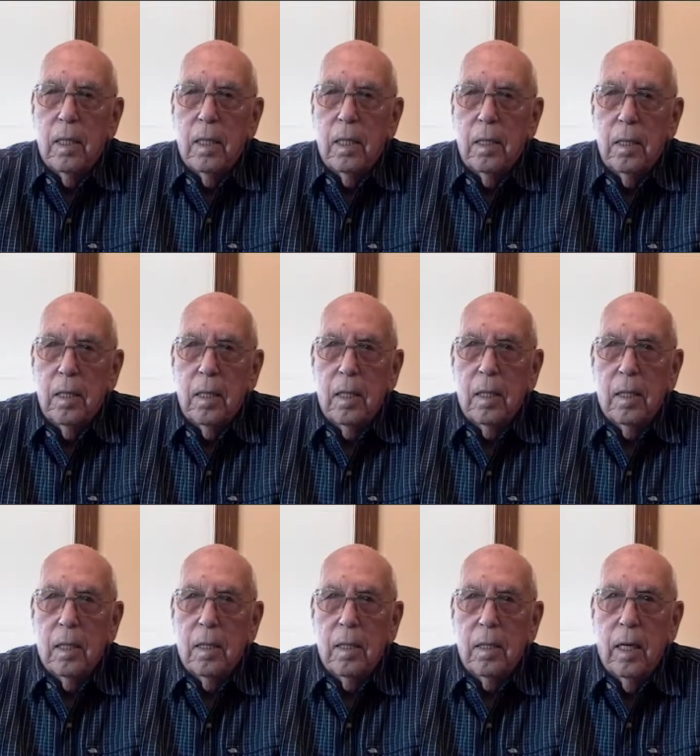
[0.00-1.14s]
And
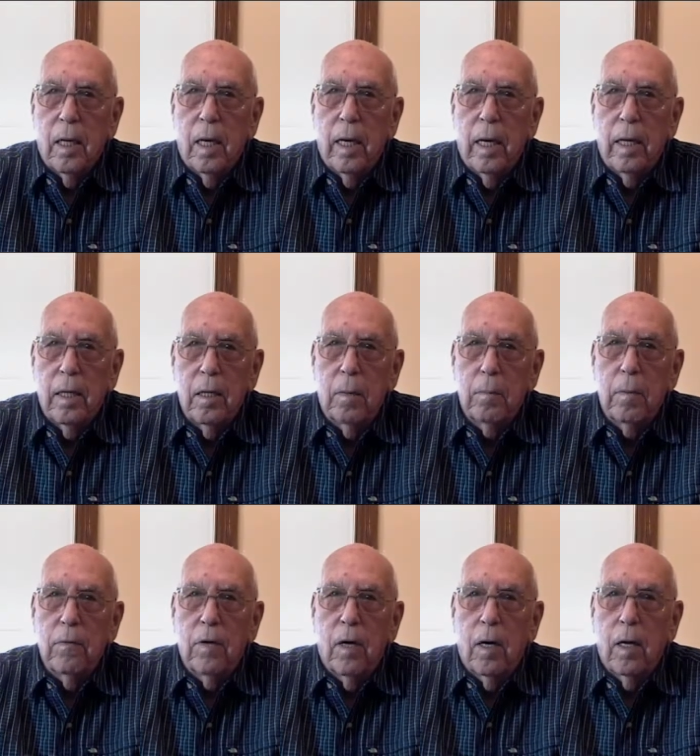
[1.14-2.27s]
yeah, I had a number
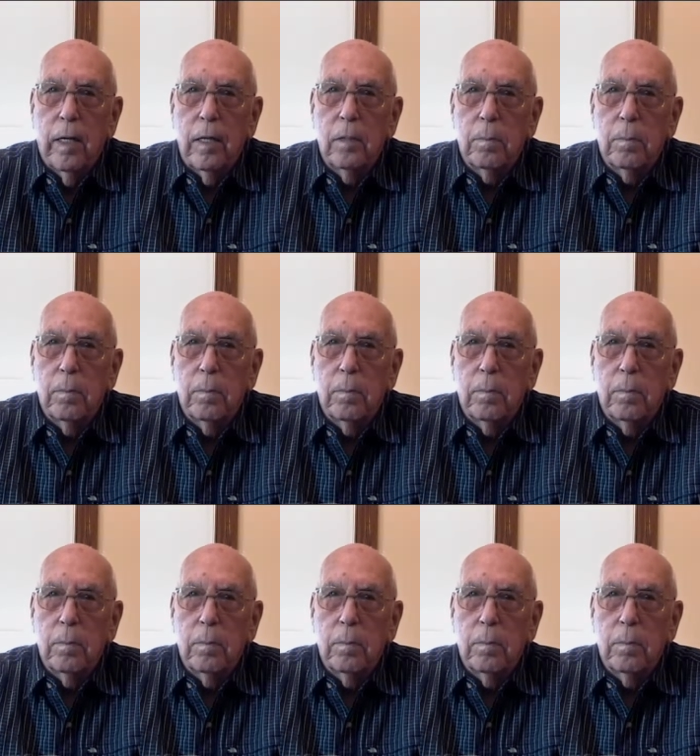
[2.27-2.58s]
of Harleys.